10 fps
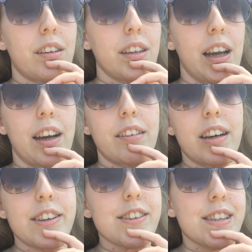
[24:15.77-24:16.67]
yeah,
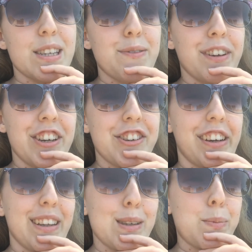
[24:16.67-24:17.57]
I just need to finish it
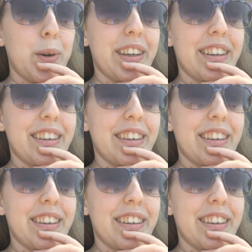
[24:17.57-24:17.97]
at this point.